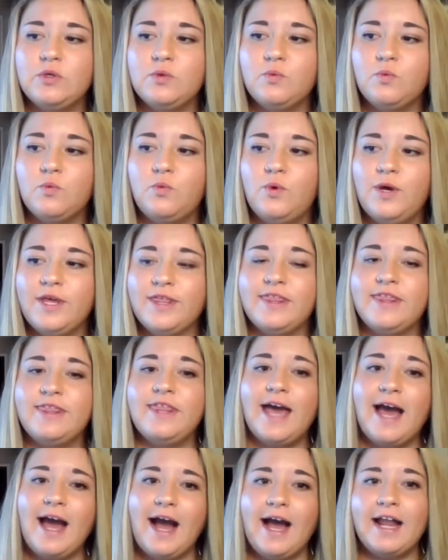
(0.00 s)
with
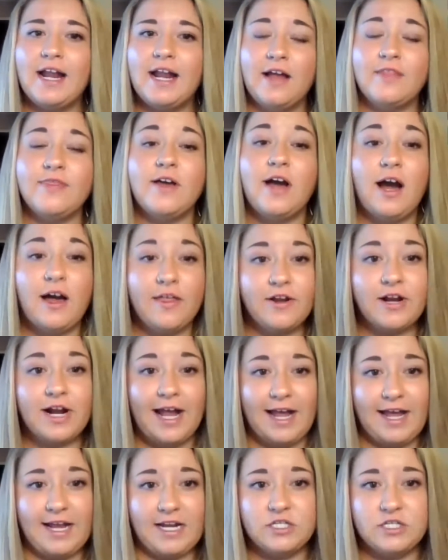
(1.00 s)
that, on the other
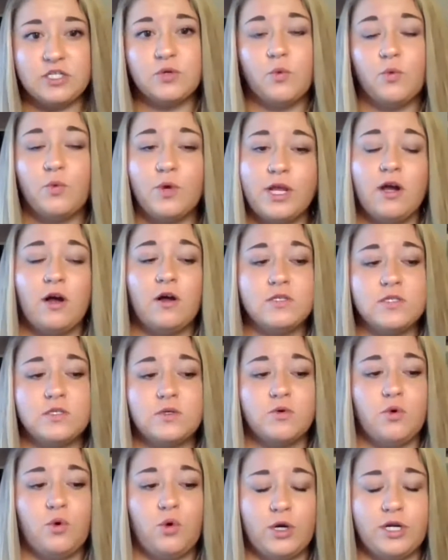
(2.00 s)
end, we also
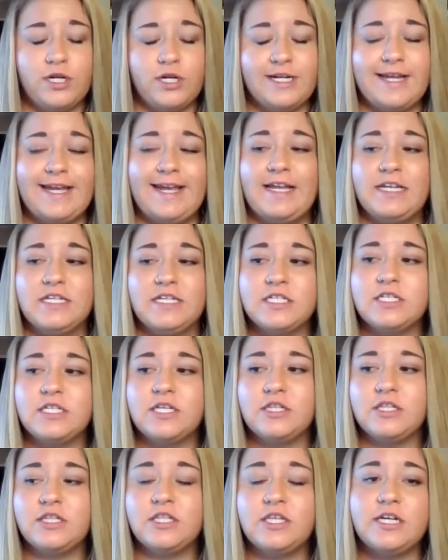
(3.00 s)
coordinate
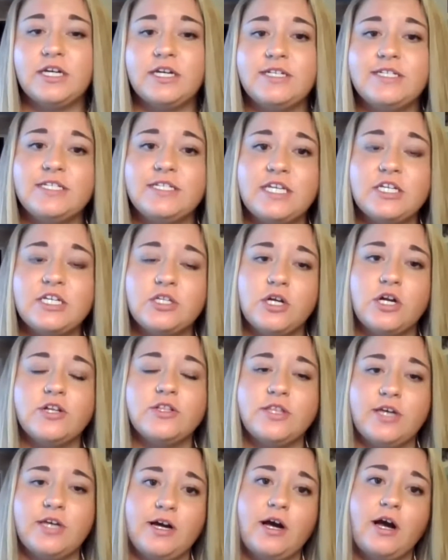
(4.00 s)
the tissue or
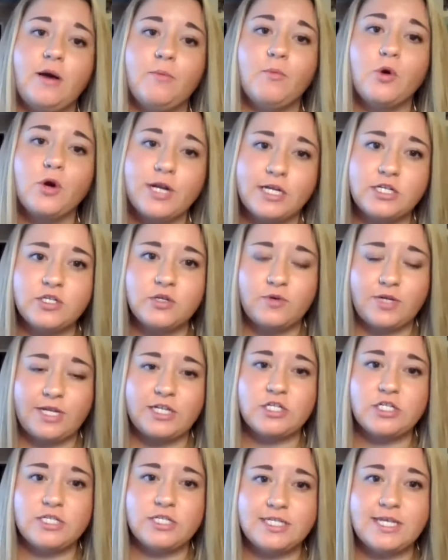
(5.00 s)
the organ
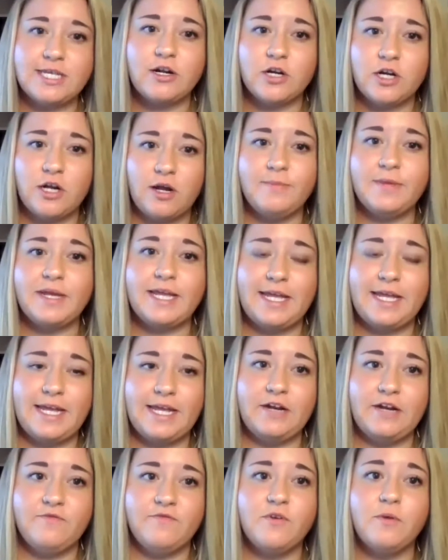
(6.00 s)
donations that are coming
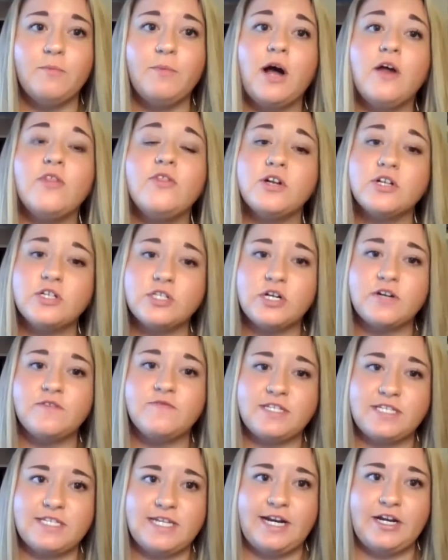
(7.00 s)
in from other
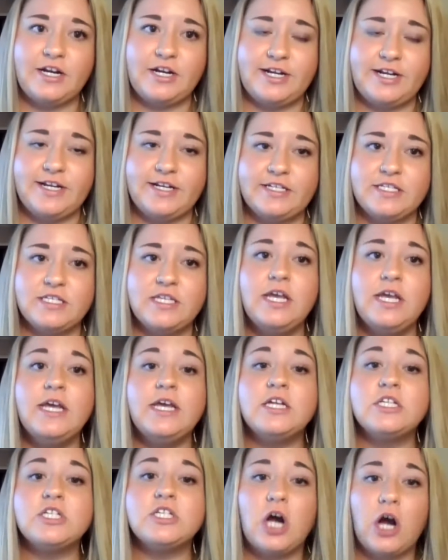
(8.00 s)
service areas
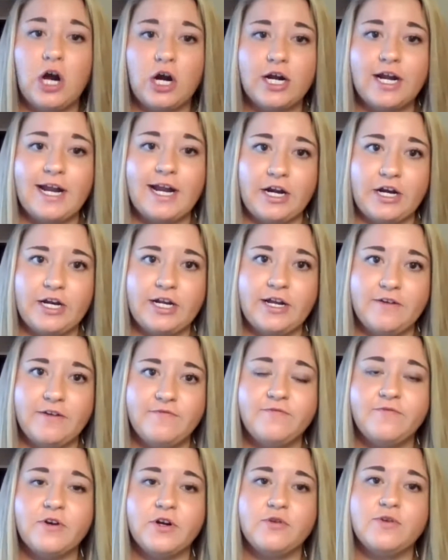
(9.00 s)
to our area
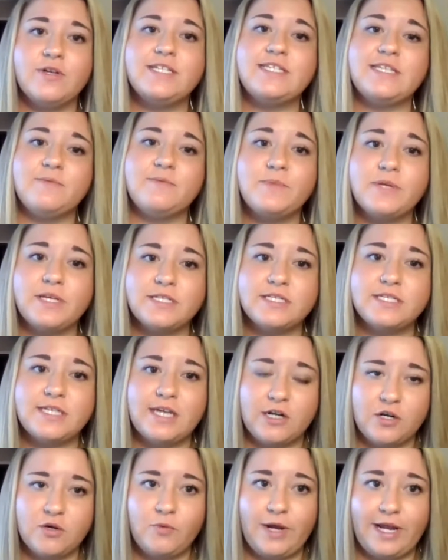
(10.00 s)
for recipients that
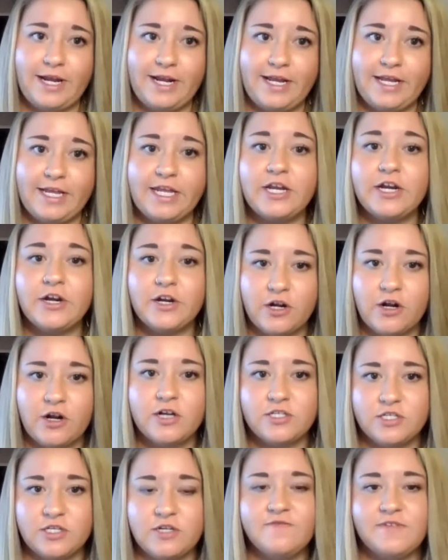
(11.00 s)
are waiting here in our
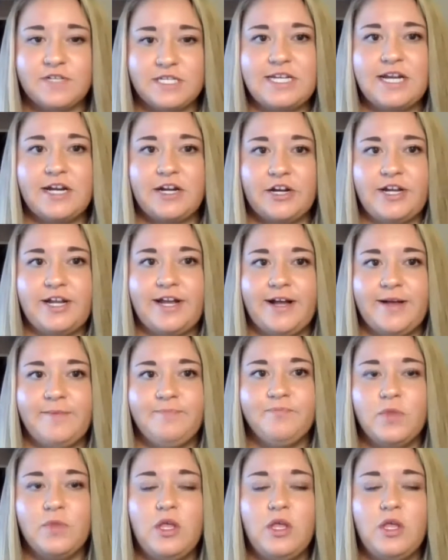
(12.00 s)
service area.